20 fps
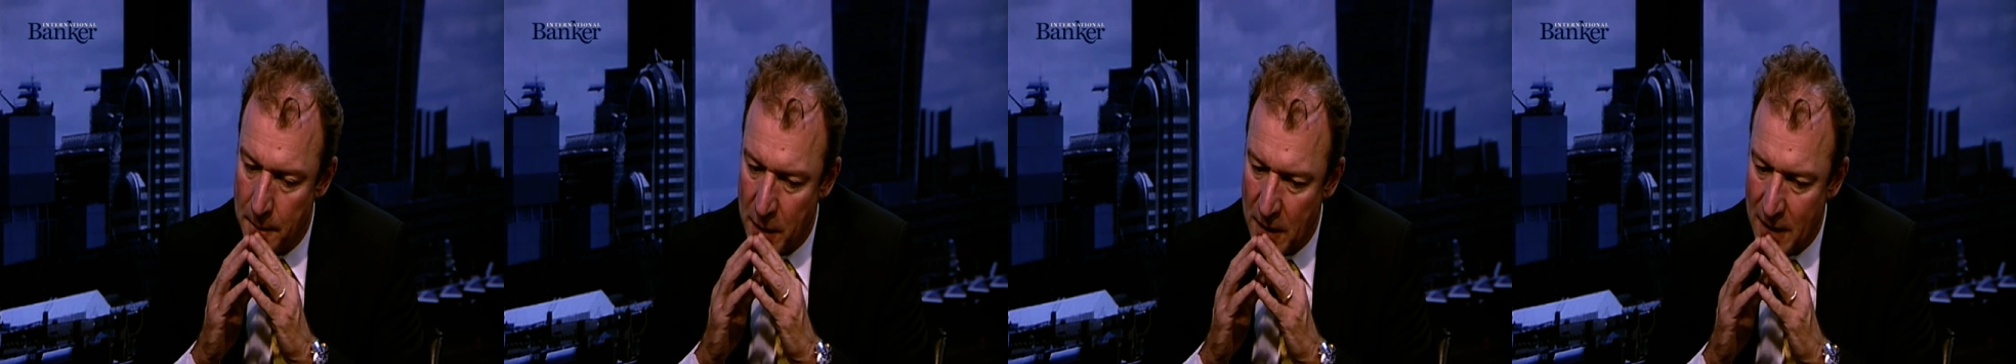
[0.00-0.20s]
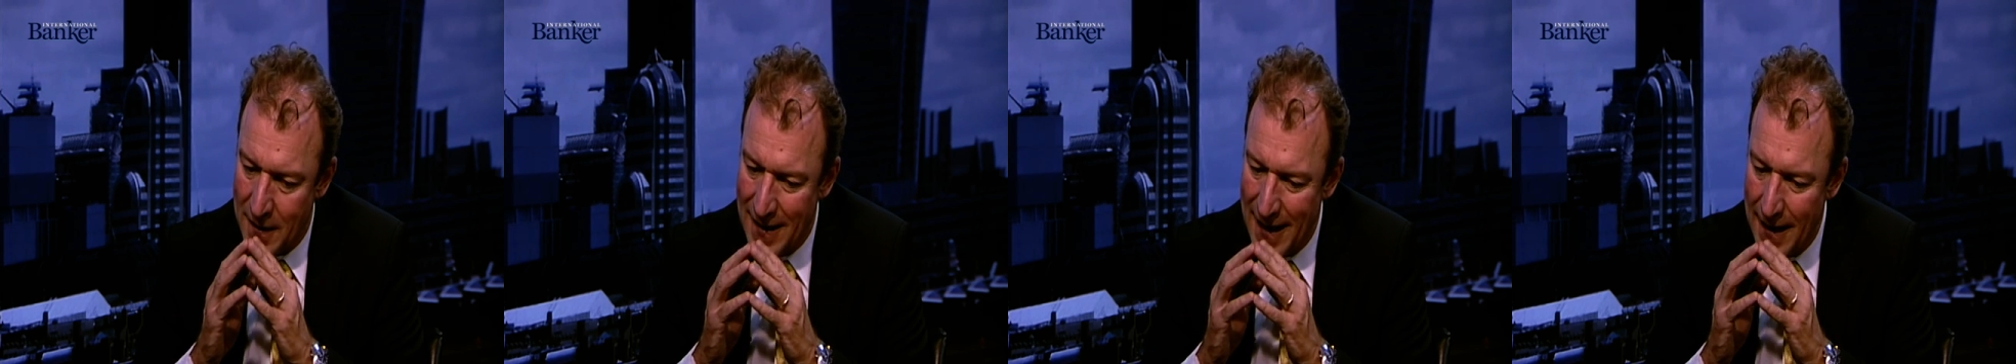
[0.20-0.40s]

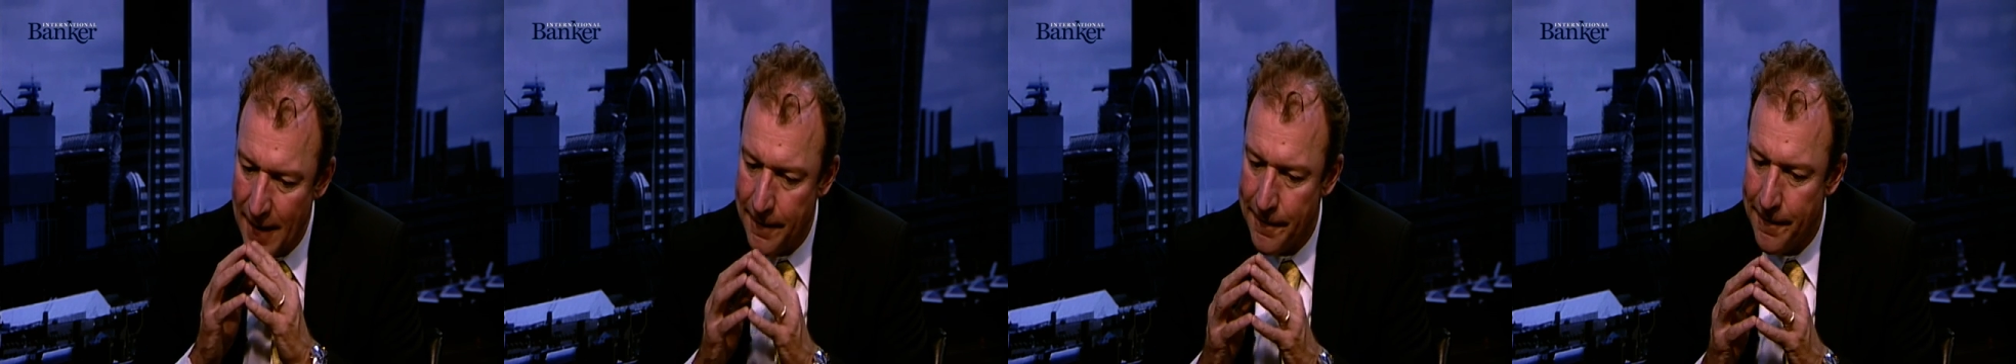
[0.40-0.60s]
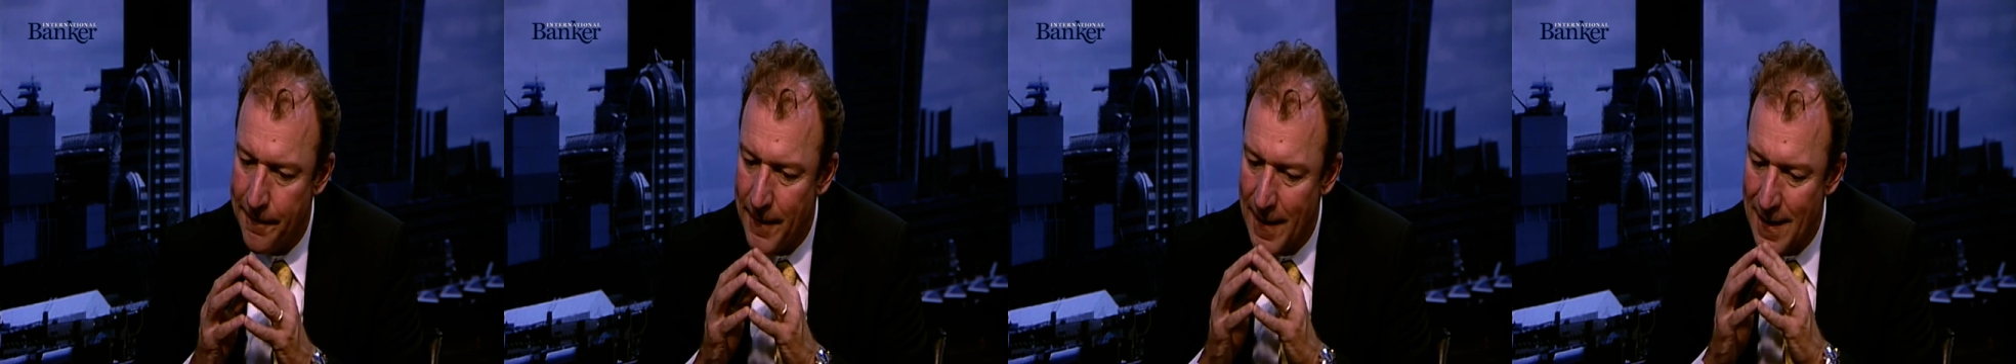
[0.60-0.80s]
but
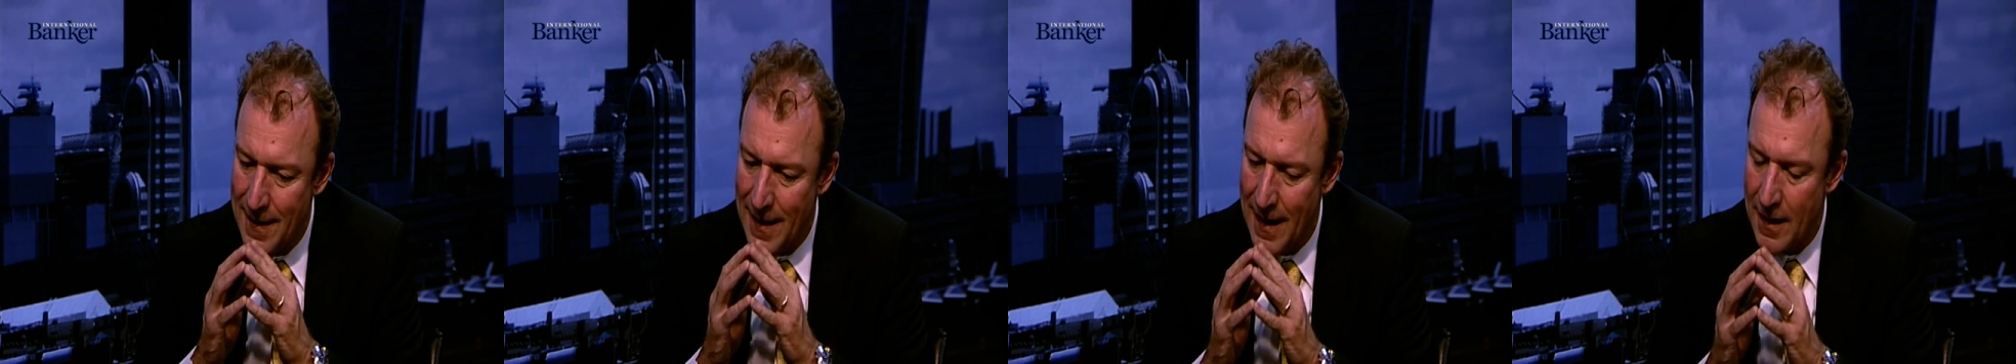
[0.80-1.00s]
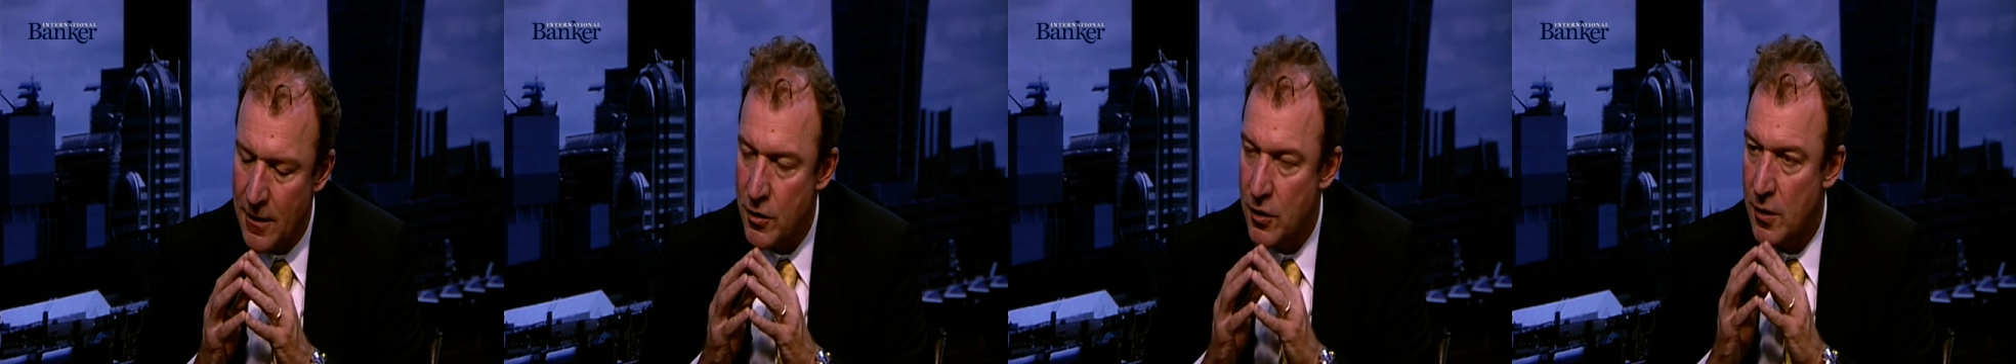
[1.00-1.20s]
get
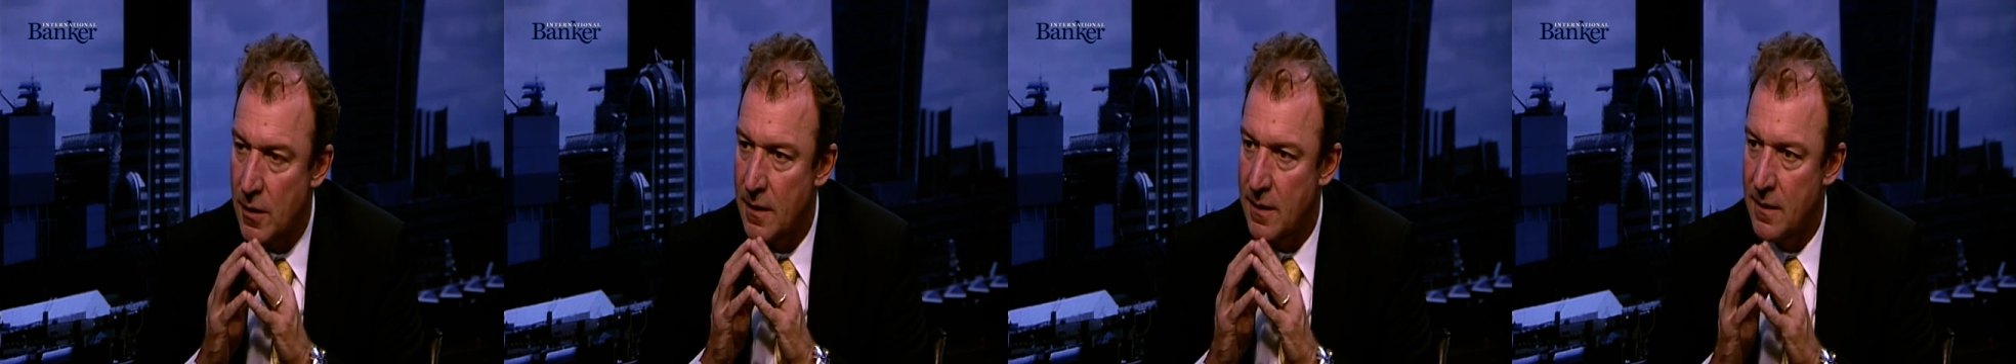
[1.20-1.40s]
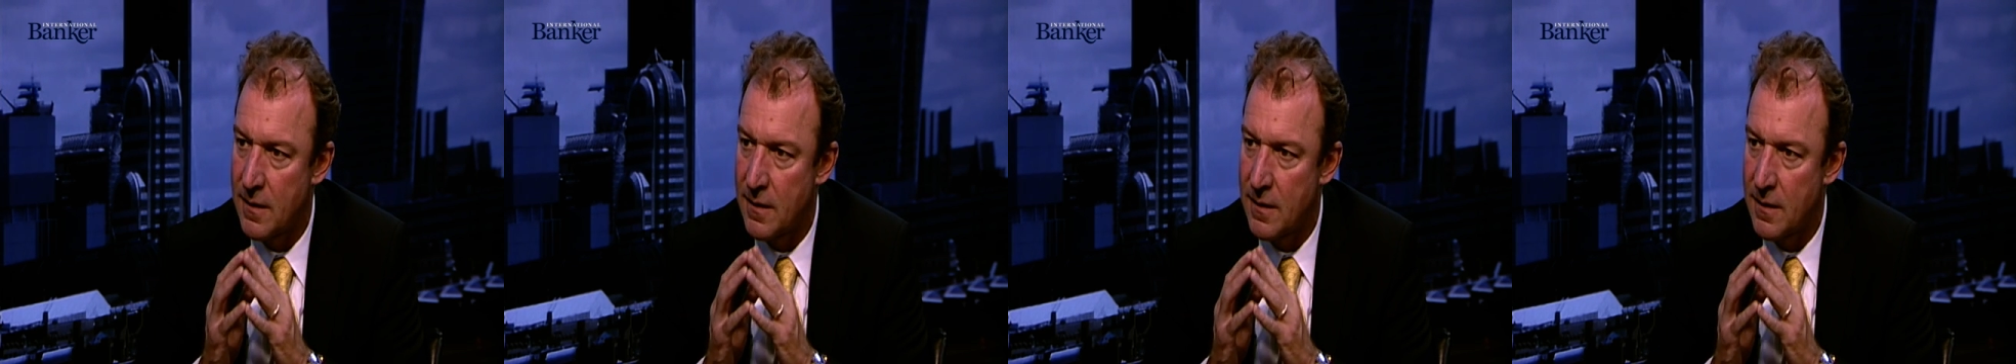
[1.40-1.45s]
financial